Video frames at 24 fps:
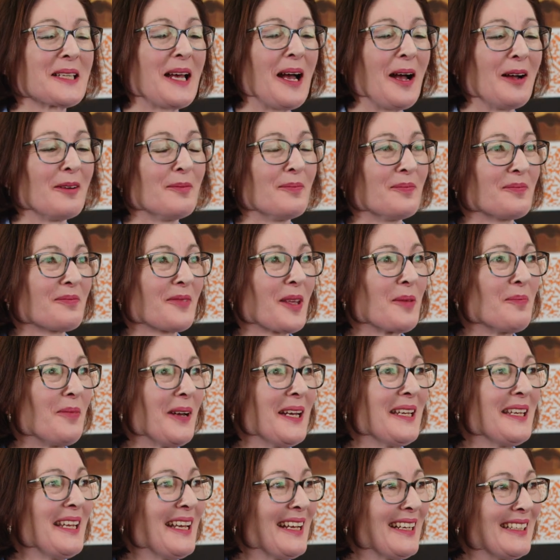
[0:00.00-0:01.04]
so
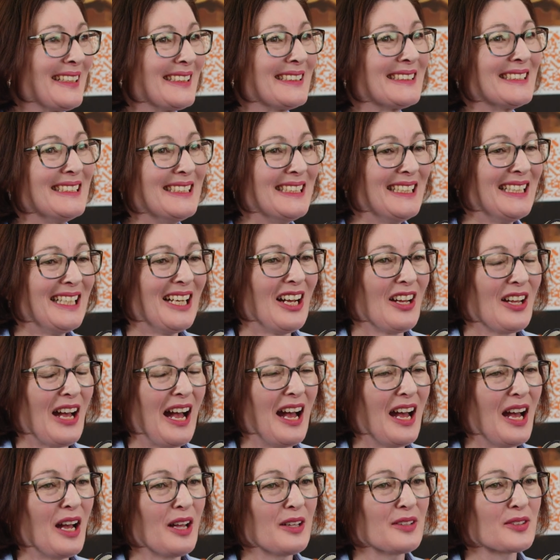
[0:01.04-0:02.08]

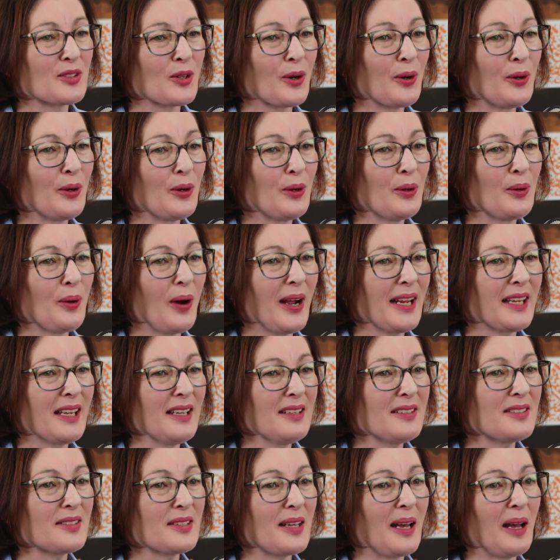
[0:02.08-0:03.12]
I
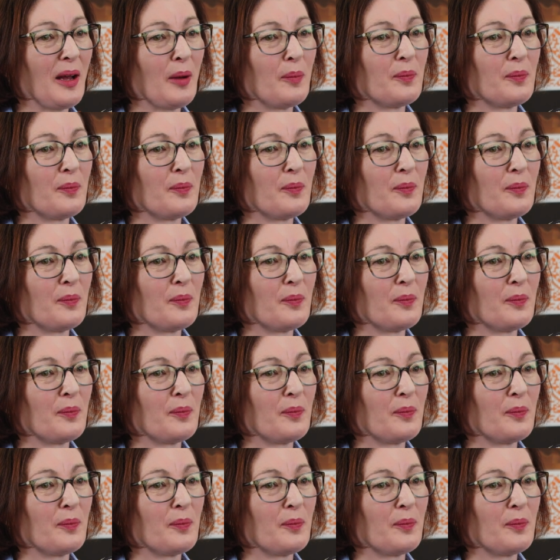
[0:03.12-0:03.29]
guess